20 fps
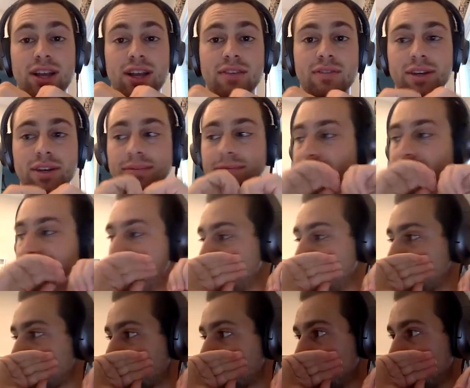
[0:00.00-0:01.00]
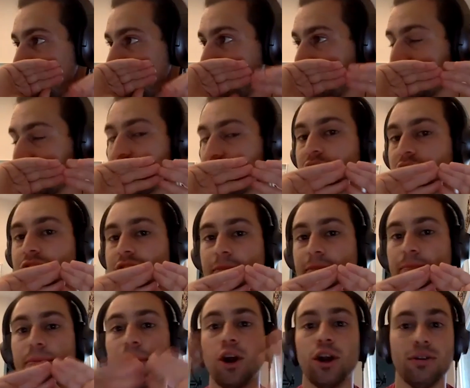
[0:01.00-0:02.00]
Haven does
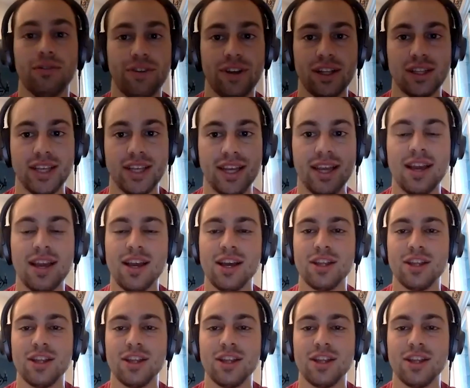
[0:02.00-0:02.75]
it perfectly.